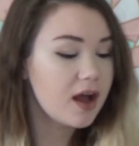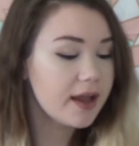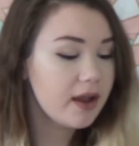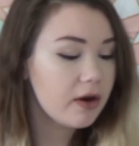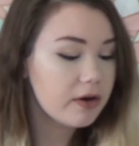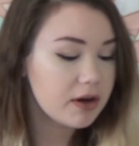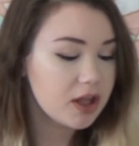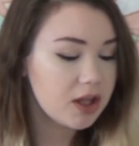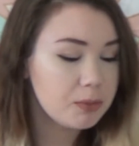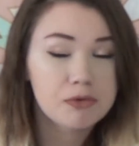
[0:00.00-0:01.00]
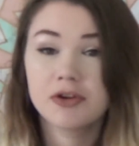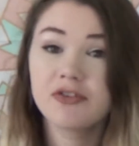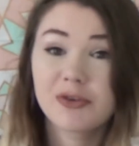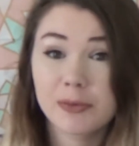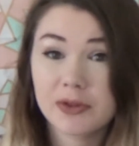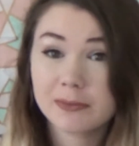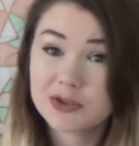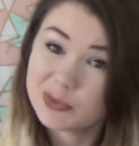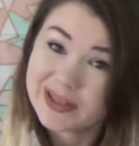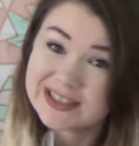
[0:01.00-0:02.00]
I already pre-formed them
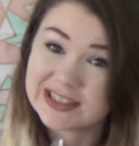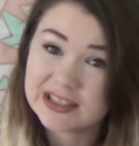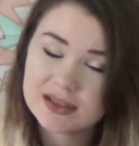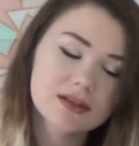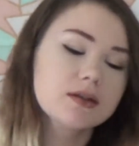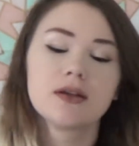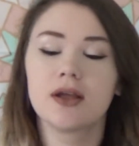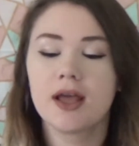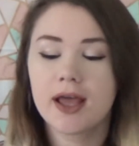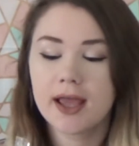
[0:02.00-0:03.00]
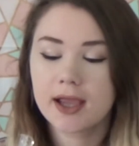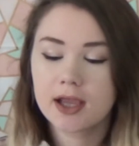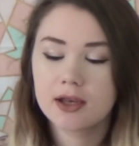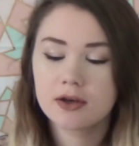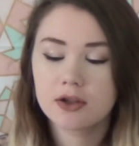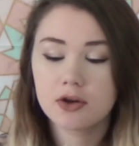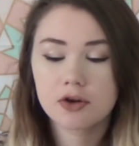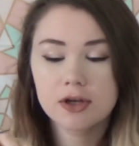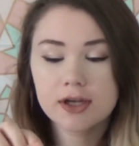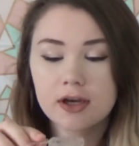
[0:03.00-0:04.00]
to my teeth, and you're
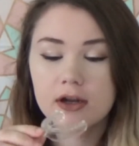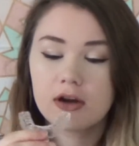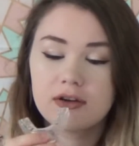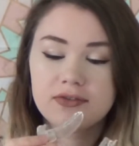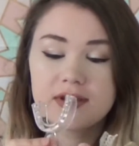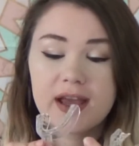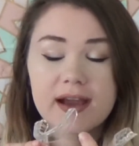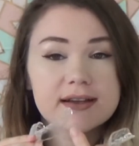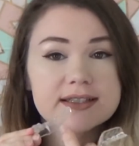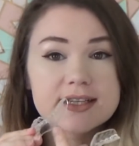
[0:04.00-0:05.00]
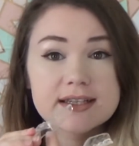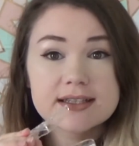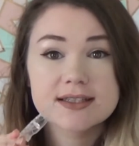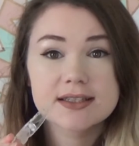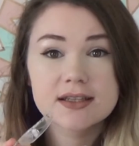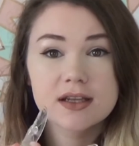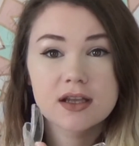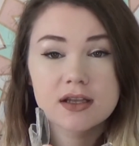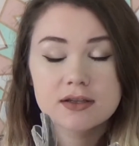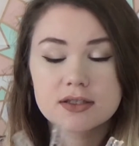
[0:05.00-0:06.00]
going to cut off the excess
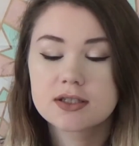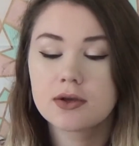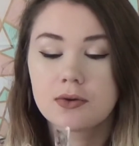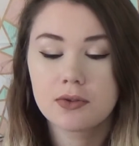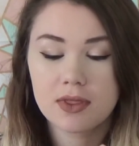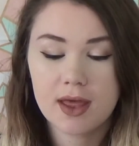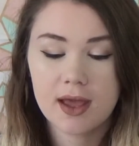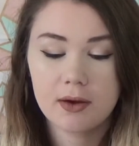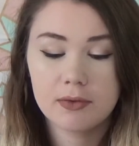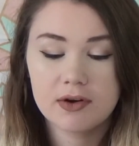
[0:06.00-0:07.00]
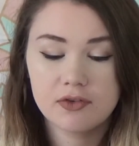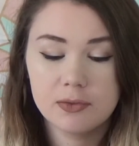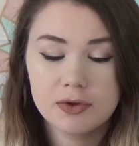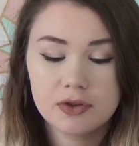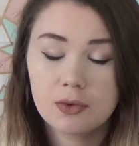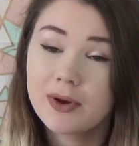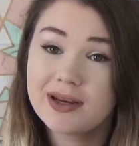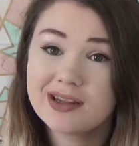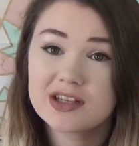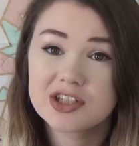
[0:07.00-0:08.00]
so that whenever you put the
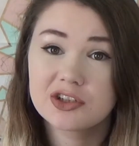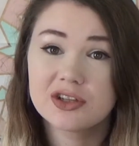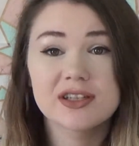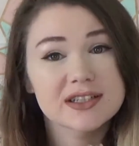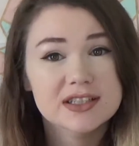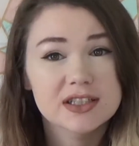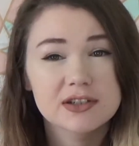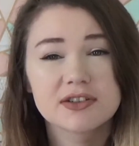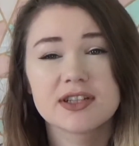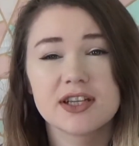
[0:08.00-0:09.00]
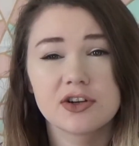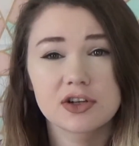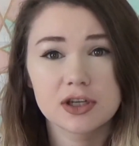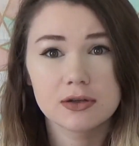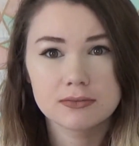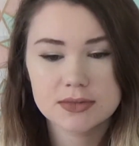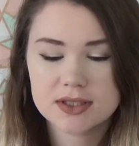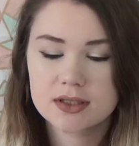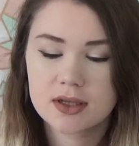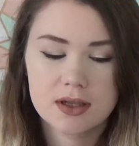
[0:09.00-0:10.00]
whitening gel, it doesn't irritate your
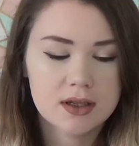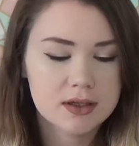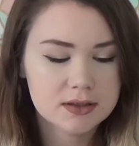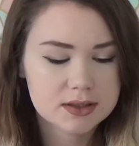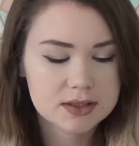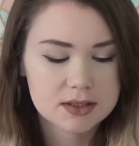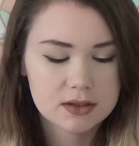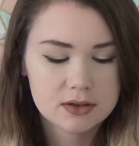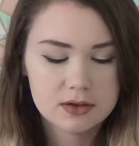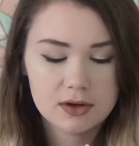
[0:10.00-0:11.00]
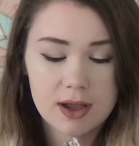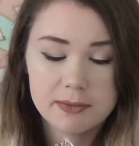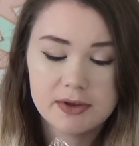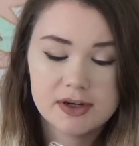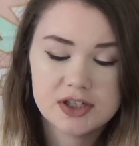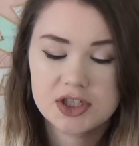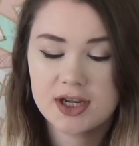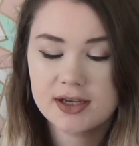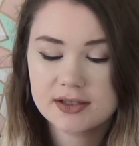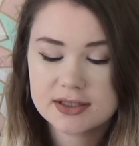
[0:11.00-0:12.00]
gums. So I'm going to
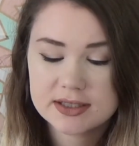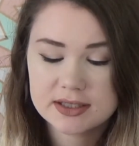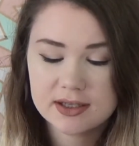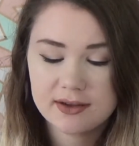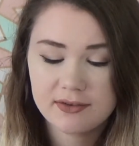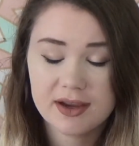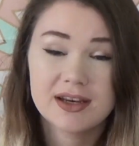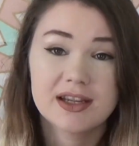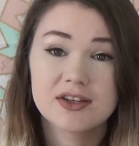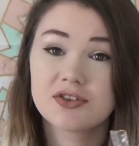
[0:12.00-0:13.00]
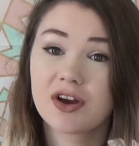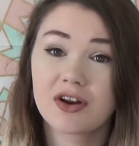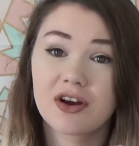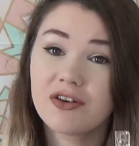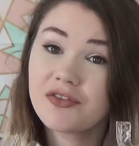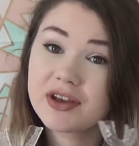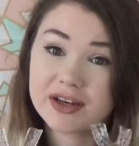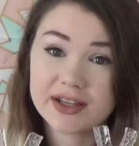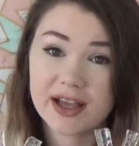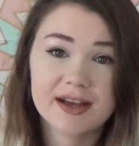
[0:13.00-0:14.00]
check to see if I need to cut off
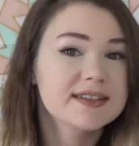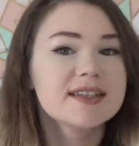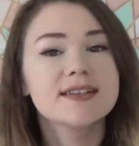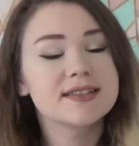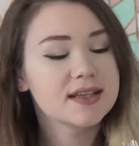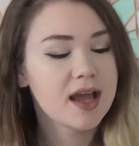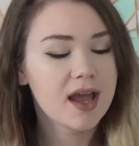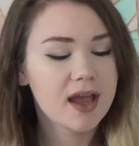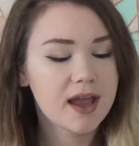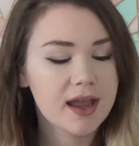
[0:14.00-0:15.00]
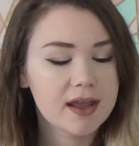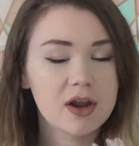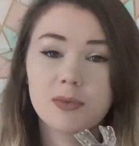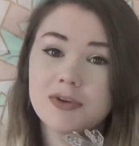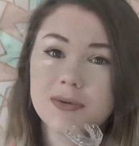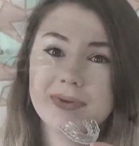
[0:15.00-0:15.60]
any excess, and I'll be right